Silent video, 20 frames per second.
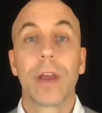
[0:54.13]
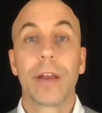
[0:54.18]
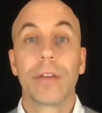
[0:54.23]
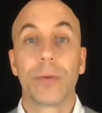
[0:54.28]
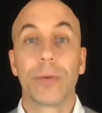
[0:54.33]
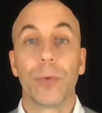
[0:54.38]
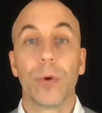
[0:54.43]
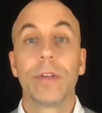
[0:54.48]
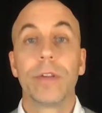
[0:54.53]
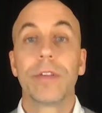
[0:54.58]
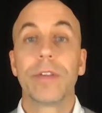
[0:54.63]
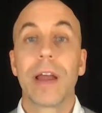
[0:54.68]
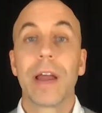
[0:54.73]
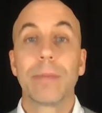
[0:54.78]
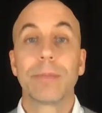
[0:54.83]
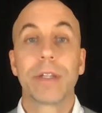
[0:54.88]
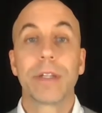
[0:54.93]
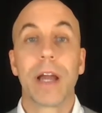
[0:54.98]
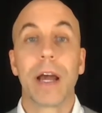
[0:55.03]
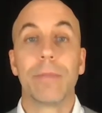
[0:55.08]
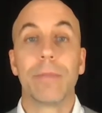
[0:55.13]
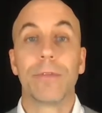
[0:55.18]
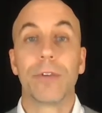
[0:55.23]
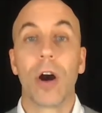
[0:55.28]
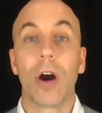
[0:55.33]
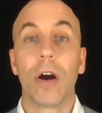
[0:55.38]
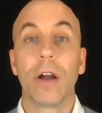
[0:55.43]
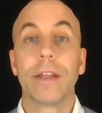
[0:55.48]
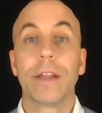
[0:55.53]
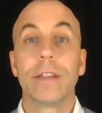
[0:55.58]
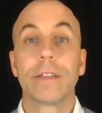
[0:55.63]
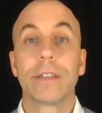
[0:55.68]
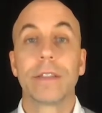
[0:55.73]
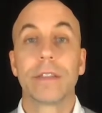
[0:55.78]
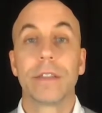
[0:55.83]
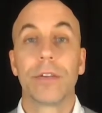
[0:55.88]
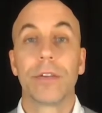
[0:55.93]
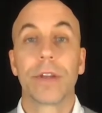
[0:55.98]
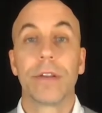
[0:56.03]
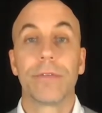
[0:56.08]
as a one-stop shop for audiences
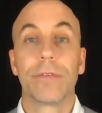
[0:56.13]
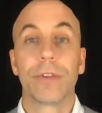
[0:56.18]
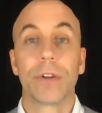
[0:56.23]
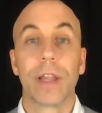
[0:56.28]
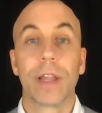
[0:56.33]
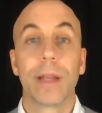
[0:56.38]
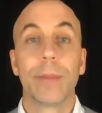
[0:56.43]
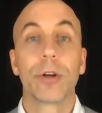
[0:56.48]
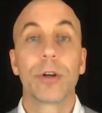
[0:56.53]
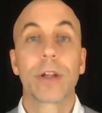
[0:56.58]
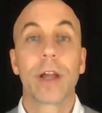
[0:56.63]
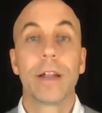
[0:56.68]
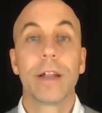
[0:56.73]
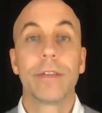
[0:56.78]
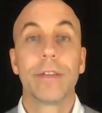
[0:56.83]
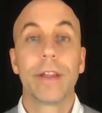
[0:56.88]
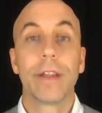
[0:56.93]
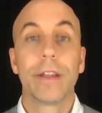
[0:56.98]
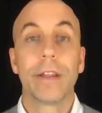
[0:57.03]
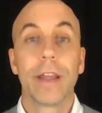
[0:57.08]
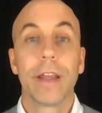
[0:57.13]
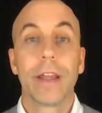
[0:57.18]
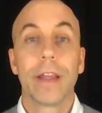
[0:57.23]
looking for labor content,